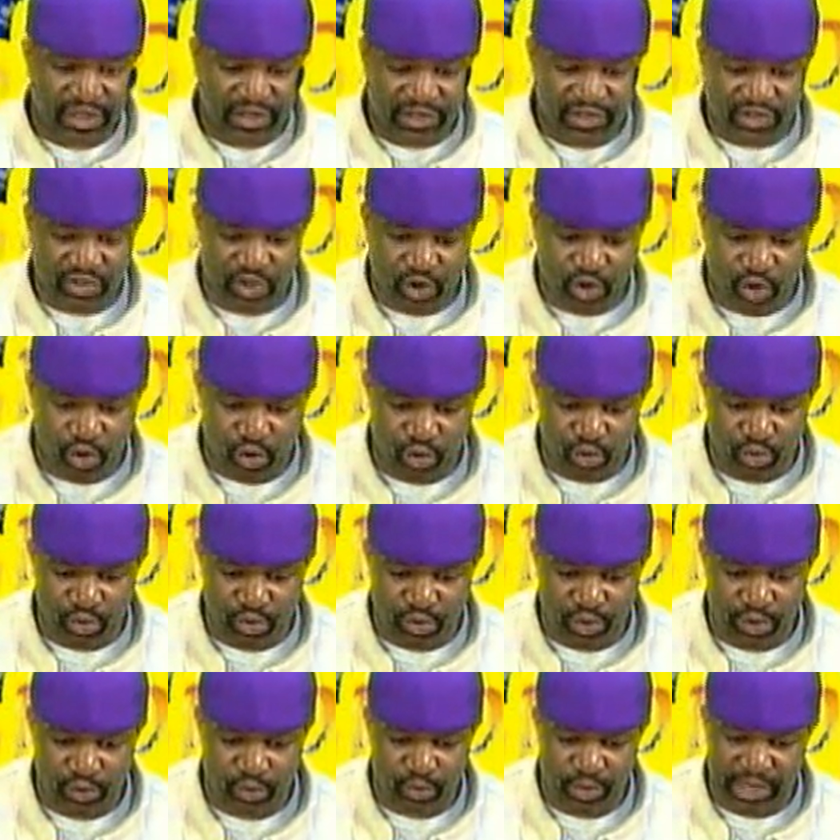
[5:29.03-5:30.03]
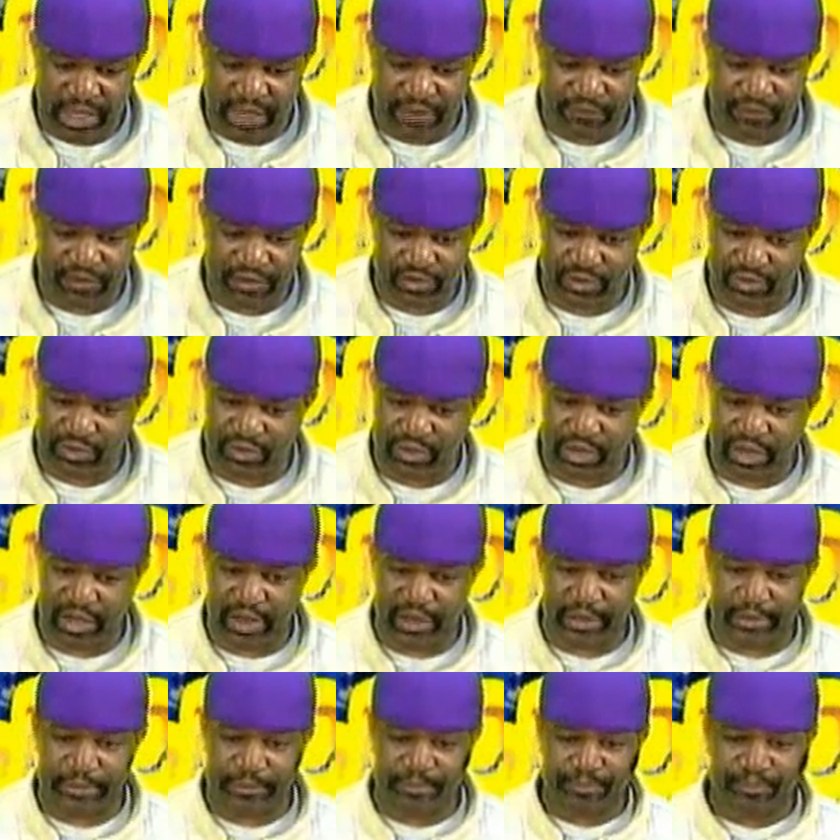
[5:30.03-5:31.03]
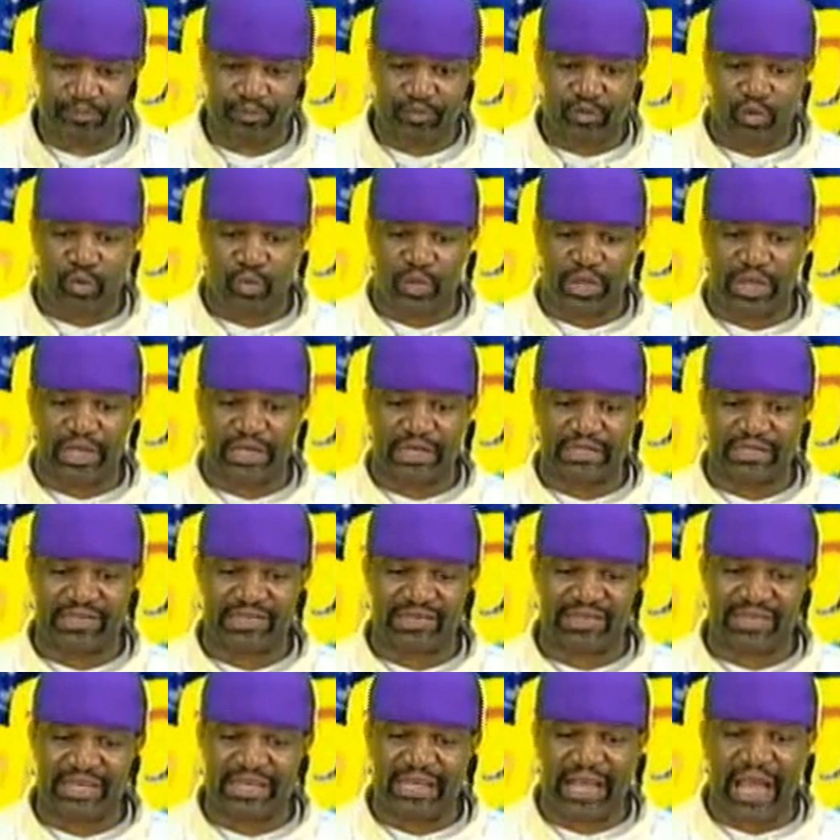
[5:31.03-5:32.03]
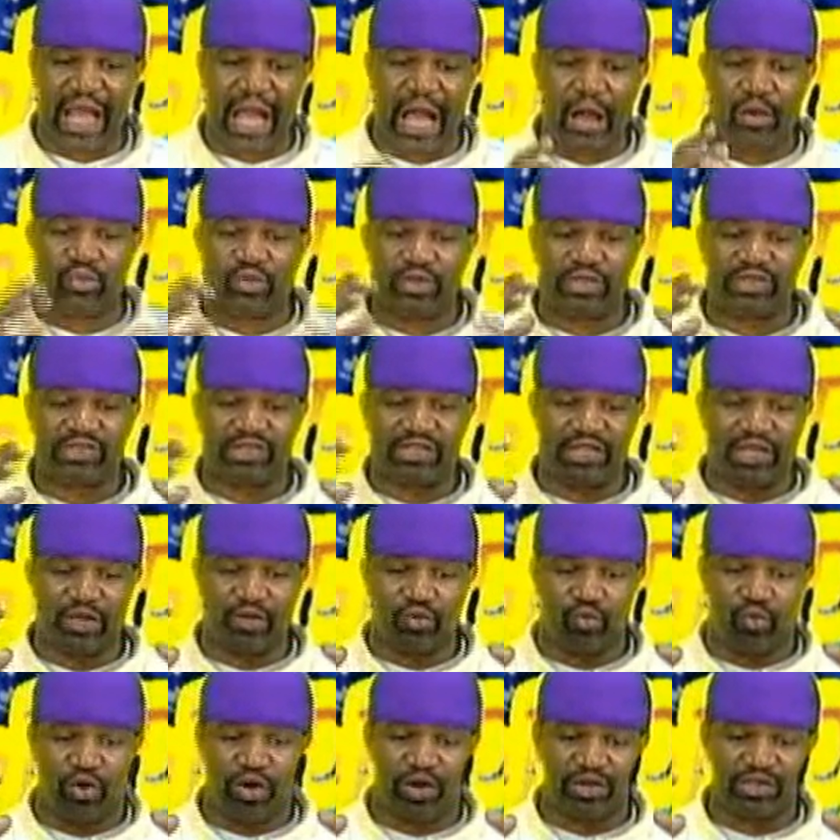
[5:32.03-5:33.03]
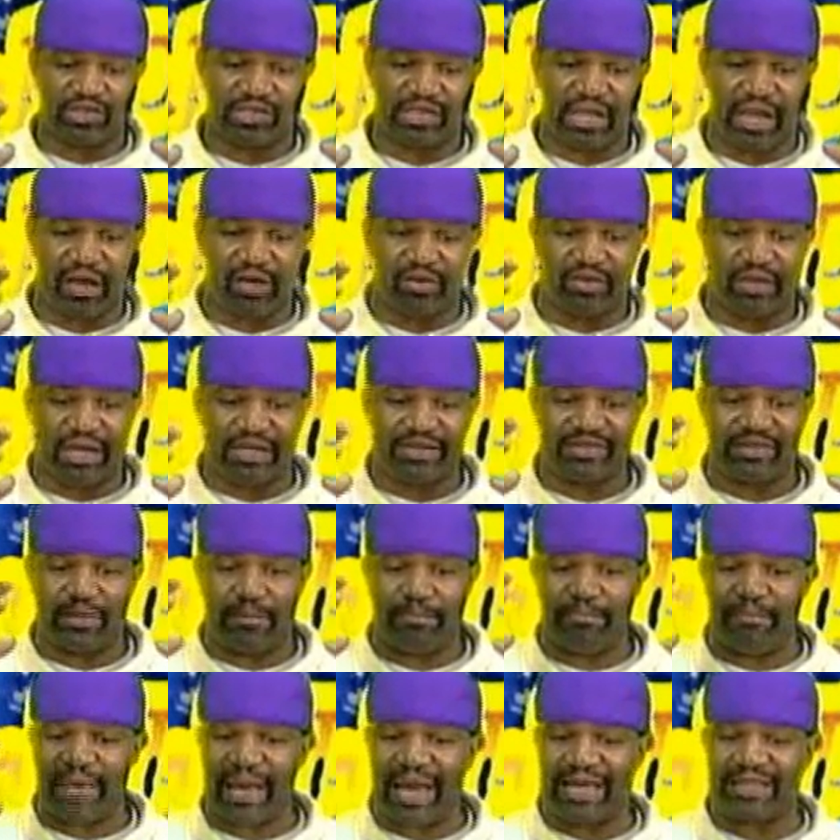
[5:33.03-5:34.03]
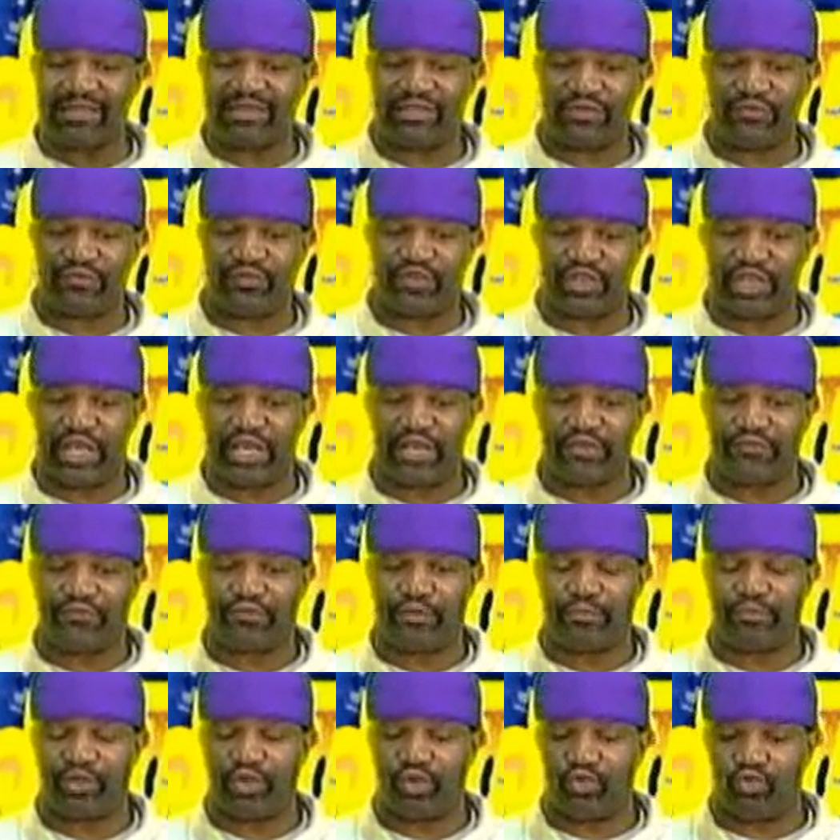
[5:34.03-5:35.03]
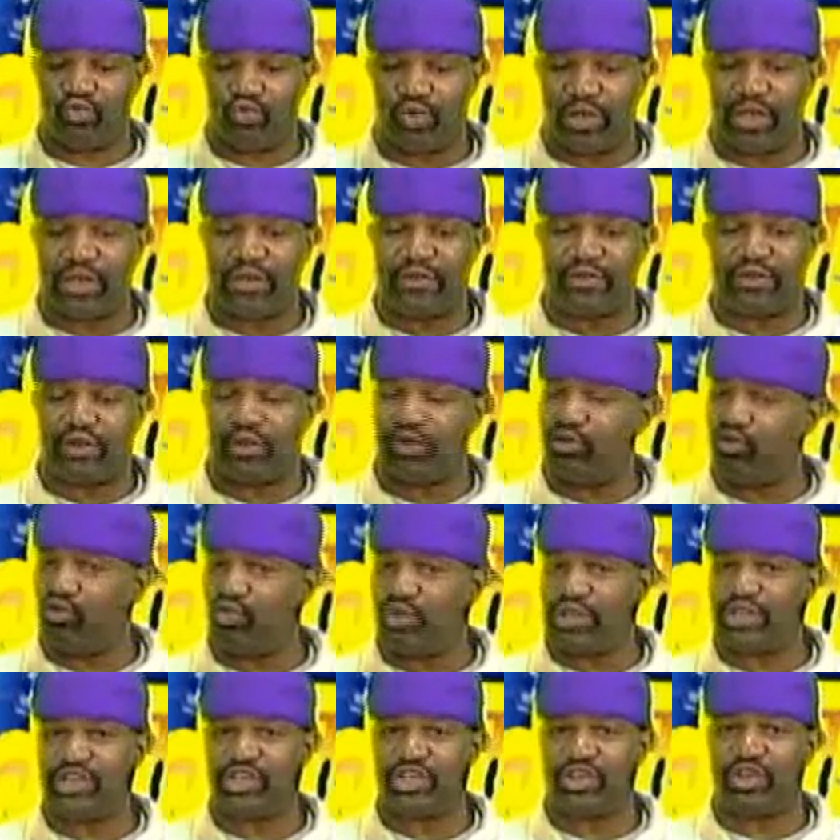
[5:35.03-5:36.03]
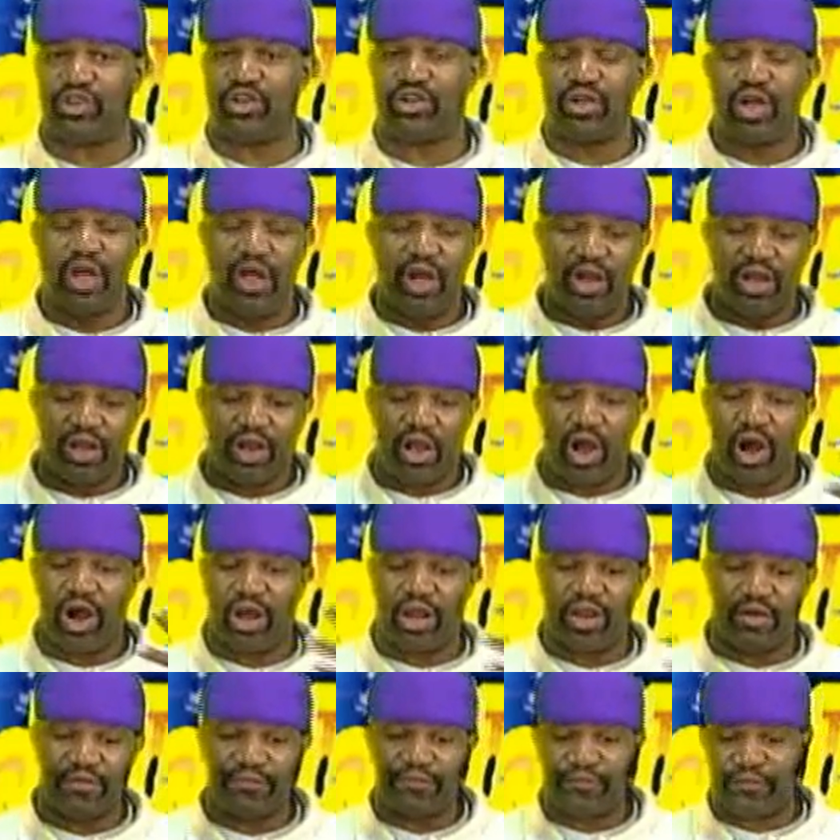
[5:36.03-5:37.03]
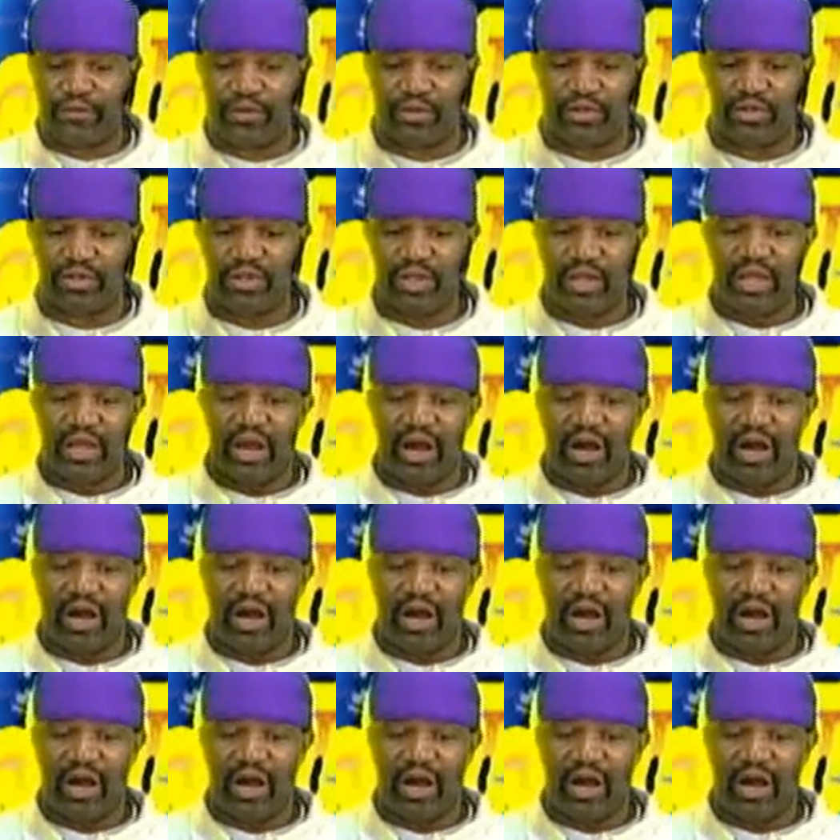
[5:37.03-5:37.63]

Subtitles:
So we're going to see how this thing works. Now, that's a massive change from the original colorful,